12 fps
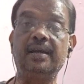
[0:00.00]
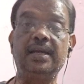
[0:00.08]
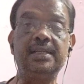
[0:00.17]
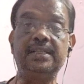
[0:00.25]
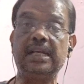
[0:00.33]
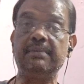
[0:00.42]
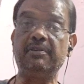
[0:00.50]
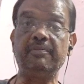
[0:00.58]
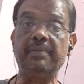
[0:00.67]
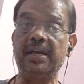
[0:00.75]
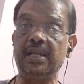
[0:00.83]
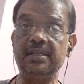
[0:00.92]
At the time
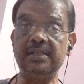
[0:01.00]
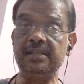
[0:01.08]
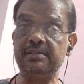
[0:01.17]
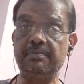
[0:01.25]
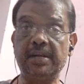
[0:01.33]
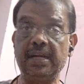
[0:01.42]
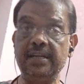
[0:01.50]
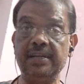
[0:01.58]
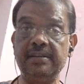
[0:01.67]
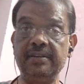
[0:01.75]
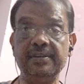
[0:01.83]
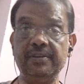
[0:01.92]
of marriages,
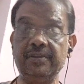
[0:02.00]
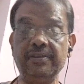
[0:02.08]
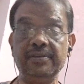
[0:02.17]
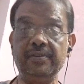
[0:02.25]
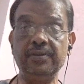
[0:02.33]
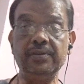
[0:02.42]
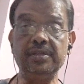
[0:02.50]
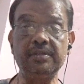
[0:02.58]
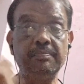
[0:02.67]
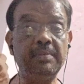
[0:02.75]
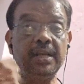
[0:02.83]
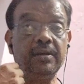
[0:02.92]
bride,
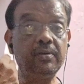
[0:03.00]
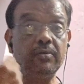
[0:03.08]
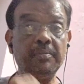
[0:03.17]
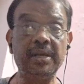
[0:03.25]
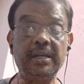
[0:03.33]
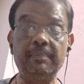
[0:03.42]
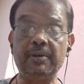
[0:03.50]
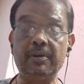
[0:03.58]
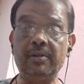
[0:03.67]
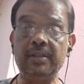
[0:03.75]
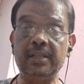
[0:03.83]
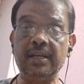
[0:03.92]
do makeup and
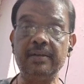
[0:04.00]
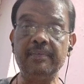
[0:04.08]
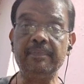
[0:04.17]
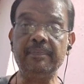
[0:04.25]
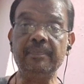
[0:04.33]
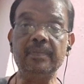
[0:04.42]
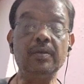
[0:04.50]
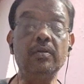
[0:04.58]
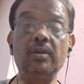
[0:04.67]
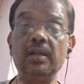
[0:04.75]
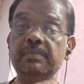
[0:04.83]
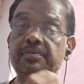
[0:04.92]
all that,
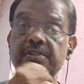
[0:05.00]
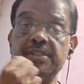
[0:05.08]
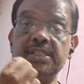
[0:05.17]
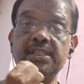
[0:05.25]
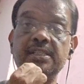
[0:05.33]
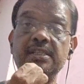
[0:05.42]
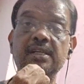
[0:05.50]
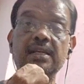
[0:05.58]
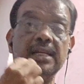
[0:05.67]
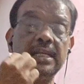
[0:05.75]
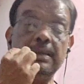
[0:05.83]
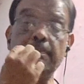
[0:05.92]
lips,
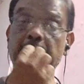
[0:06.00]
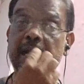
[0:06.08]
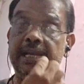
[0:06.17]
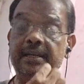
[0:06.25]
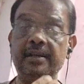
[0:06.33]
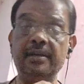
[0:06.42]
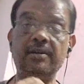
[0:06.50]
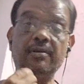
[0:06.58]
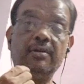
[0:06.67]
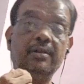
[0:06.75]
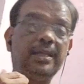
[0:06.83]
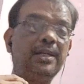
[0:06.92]
lip liner
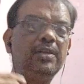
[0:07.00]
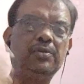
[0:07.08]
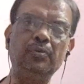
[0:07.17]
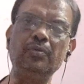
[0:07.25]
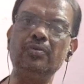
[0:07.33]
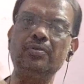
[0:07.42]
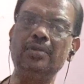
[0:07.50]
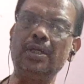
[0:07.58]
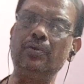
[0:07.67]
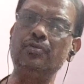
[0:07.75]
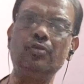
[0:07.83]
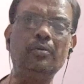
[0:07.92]
and all that.
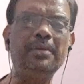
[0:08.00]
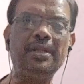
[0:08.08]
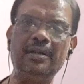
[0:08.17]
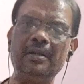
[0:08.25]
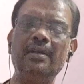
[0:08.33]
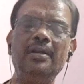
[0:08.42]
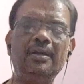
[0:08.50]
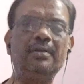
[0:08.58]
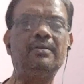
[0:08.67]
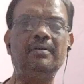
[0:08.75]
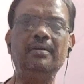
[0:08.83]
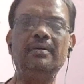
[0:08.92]
They do so many,
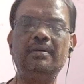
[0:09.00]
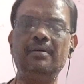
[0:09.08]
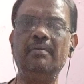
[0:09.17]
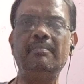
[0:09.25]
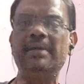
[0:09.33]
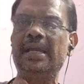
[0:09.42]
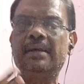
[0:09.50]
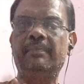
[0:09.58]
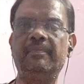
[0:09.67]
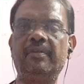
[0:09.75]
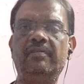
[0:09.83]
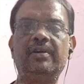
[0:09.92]

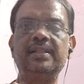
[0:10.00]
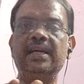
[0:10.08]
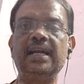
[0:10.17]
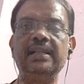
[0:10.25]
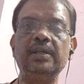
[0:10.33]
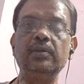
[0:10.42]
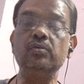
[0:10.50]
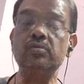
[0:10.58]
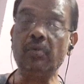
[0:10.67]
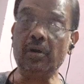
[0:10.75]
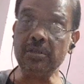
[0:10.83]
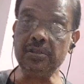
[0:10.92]
makeup. For that they
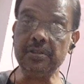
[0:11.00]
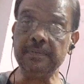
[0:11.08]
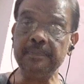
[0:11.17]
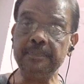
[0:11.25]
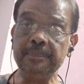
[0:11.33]
use what?